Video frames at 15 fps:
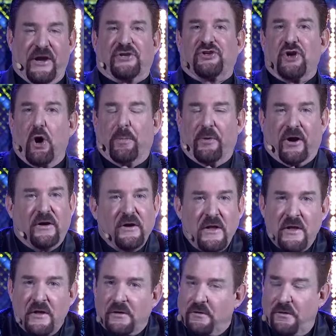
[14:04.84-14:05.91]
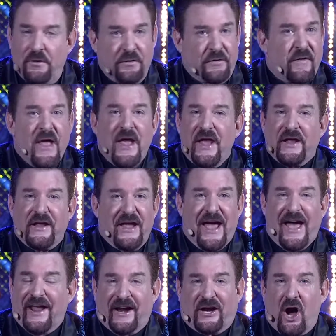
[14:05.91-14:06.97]
Schober.
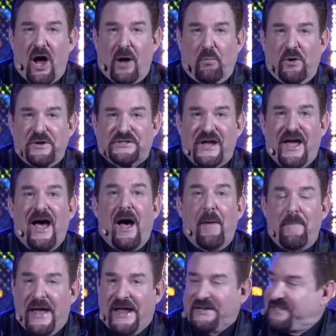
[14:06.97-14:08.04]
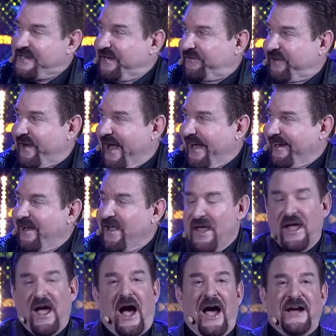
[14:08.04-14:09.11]
Hanekom was amazing tonight.
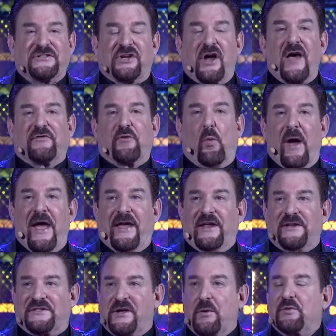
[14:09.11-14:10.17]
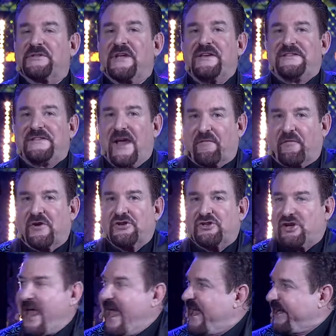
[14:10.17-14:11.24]
I saw at the weigh-ins, it was a different
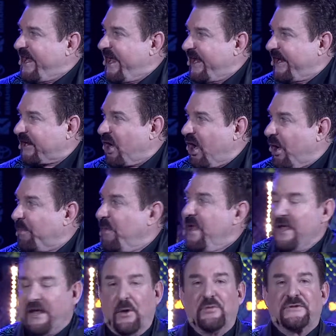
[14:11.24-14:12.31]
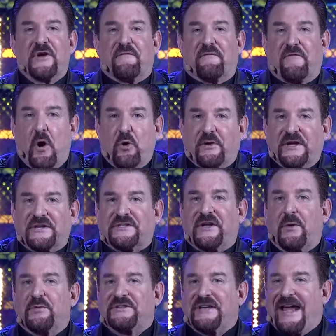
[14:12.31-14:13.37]
Chad Hanekom. It was a focused, it
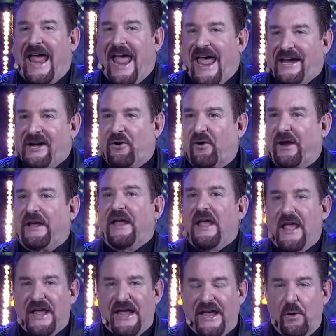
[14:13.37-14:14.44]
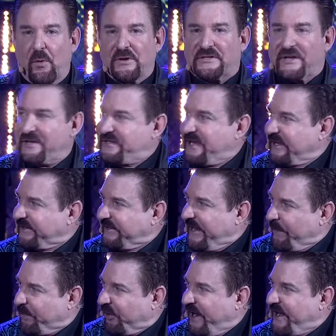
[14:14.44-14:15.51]
was an angry, it was a
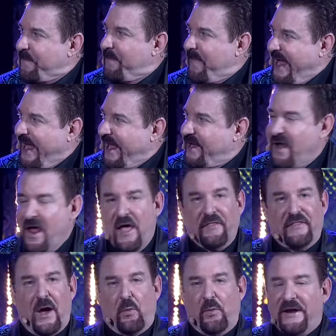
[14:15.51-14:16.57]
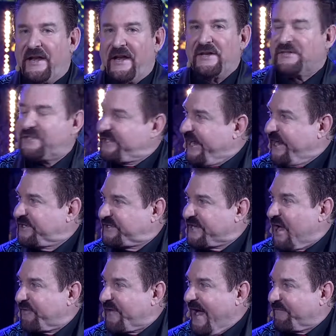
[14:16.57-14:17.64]
deliberate man that we didn't see in
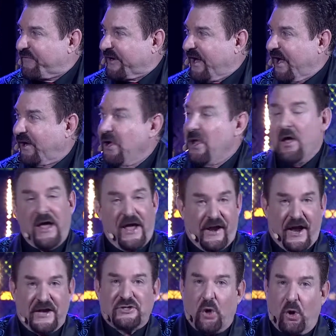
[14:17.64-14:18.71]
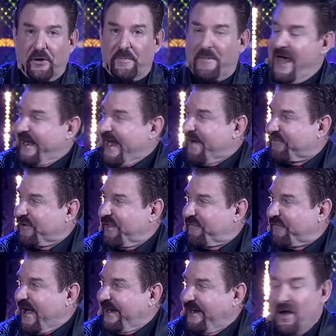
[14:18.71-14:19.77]
South Africa. And I told him that after the
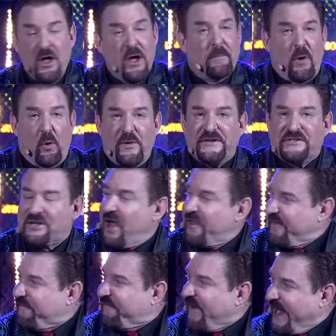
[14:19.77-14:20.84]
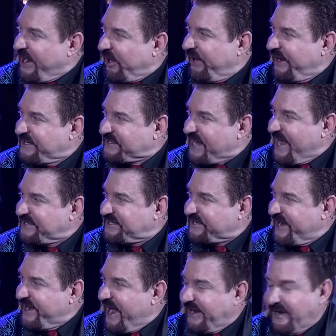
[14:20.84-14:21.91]
fight, but we saw the fire in his eyes
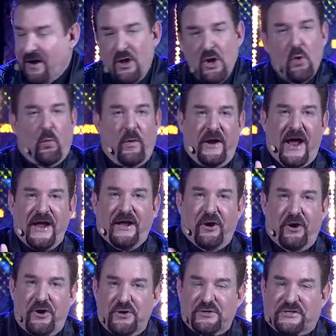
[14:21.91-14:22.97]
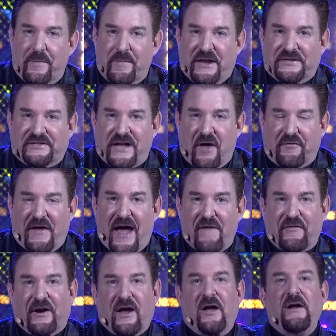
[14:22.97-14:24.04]
tonight. When I introduced him in South
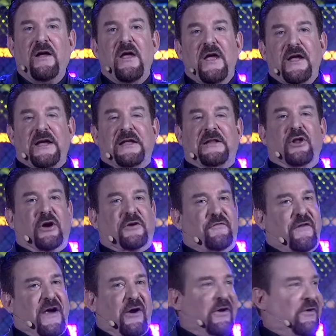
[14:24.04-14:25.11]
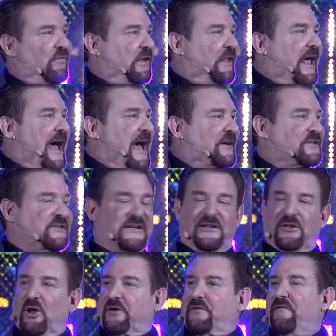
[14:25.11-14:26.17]
Africa, he looked very relaxed. He
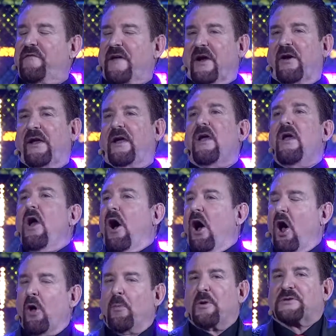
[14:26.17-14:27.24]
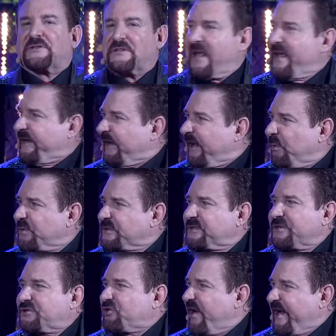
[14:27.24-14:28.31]
looked very, almost like it was a
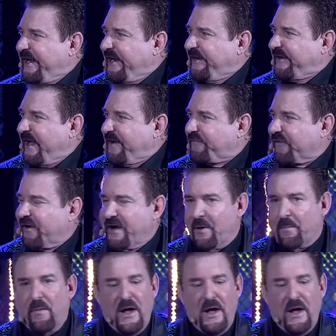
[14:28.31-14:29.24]
training day for him.